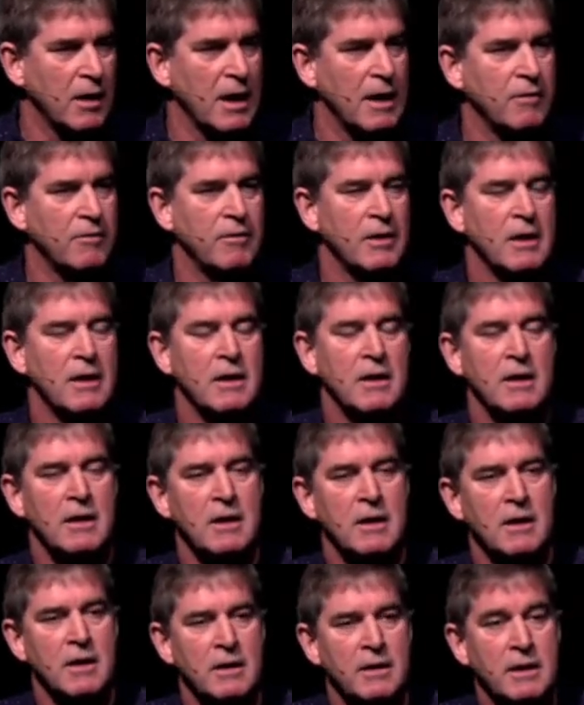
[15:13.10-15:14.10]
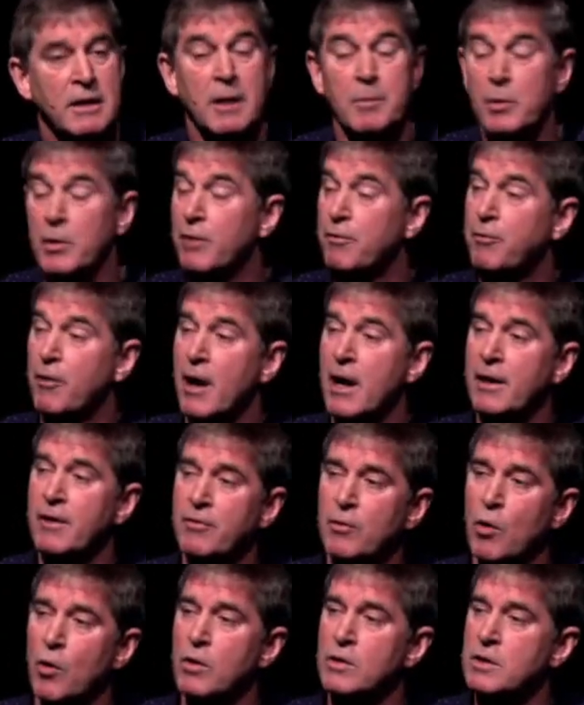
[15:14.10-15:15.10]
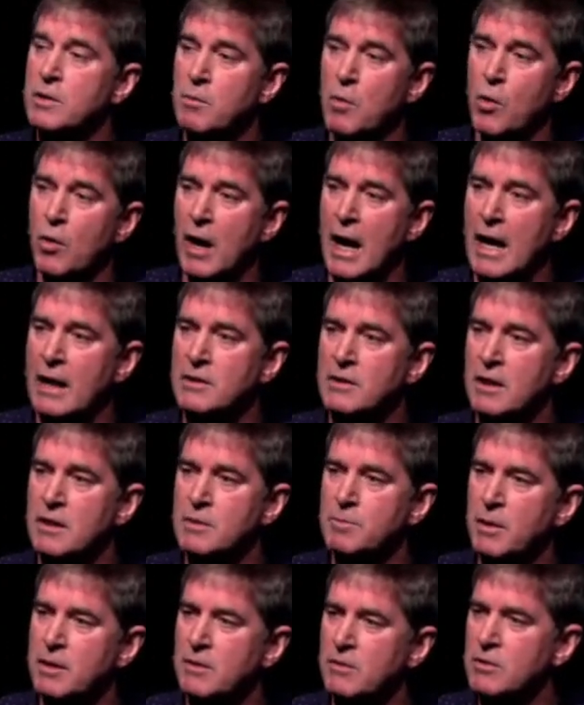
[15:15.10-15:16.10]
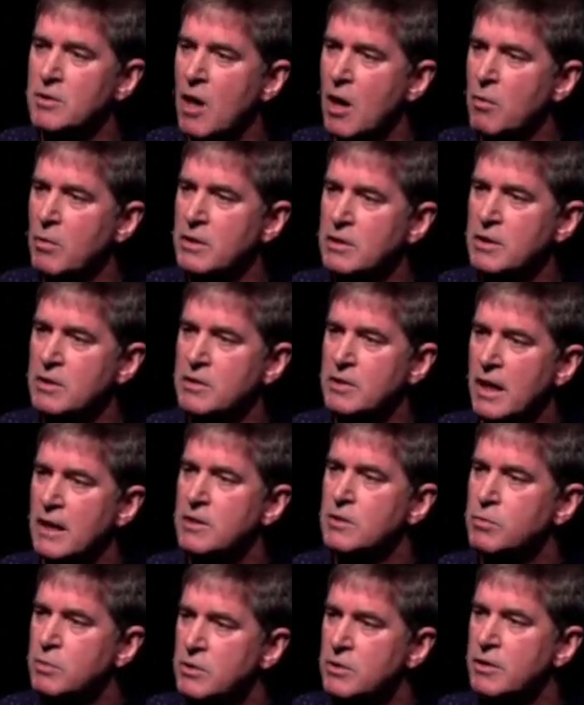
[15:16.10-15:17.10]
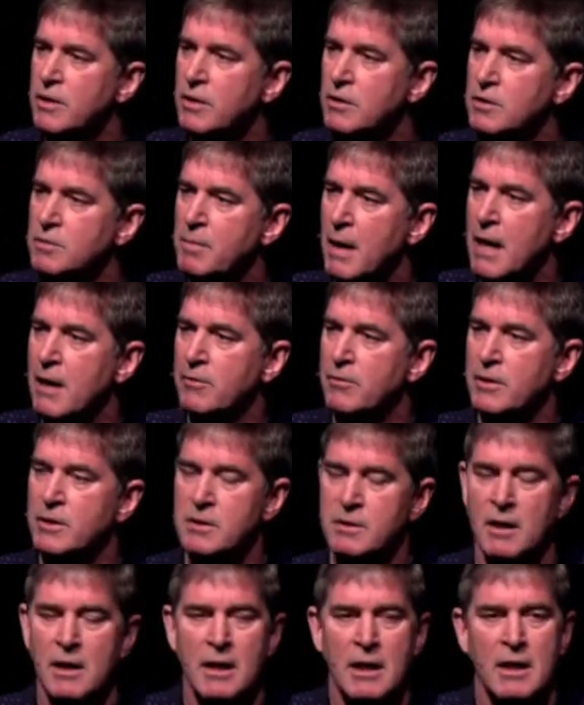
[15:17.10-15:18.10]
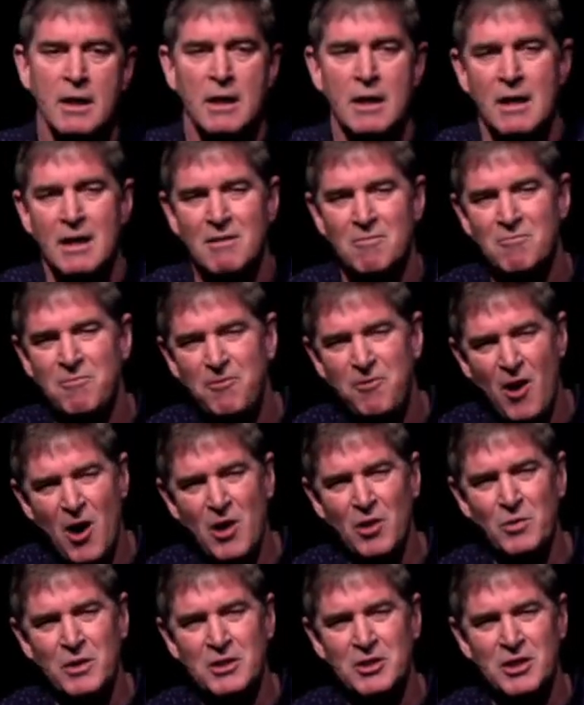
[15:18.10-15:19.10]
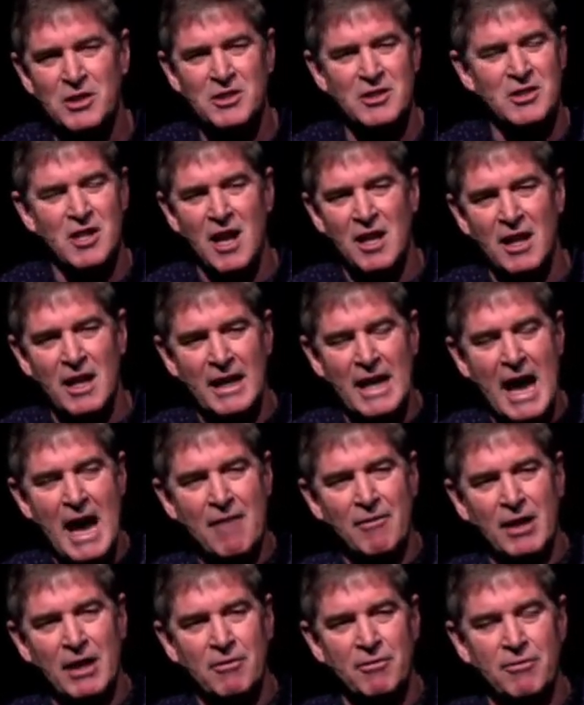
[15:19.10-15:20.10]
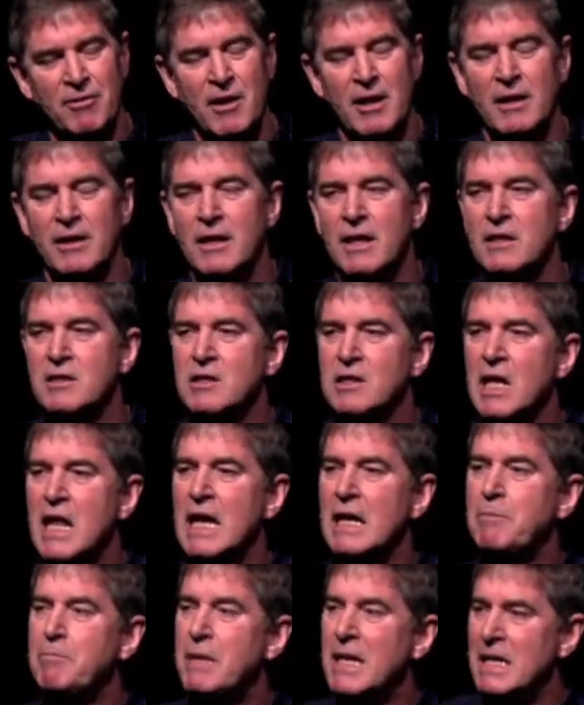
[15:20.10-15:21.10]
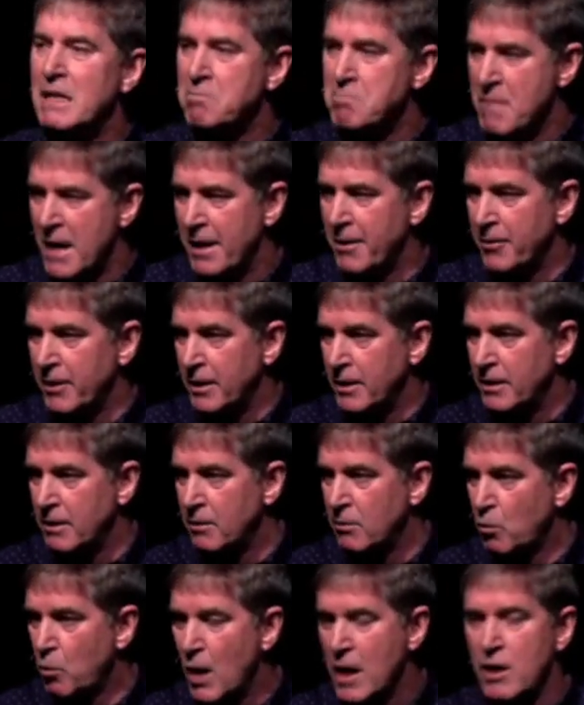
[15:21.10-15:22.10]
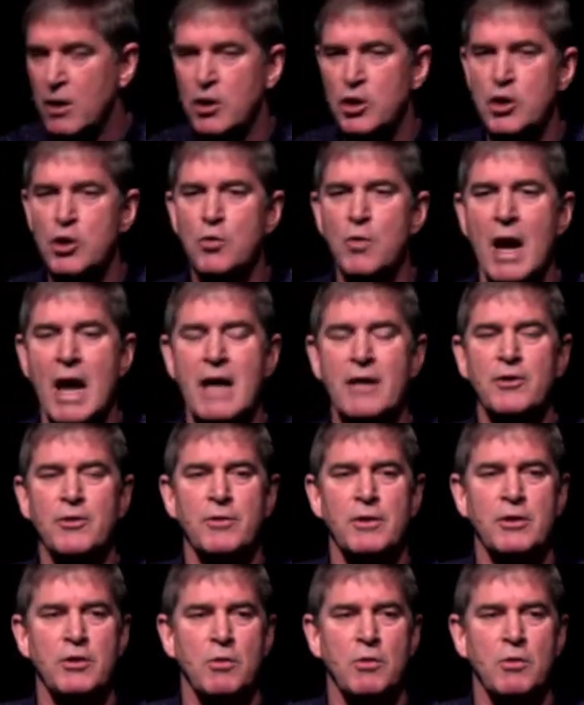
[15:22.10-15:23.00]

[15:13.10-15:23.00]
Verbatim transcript: The deeper the friend, of course, the more access, but there's always a sense which there's boundaries. Following Jesus is not like having a friend, it's like being married, where you enter into a marriage and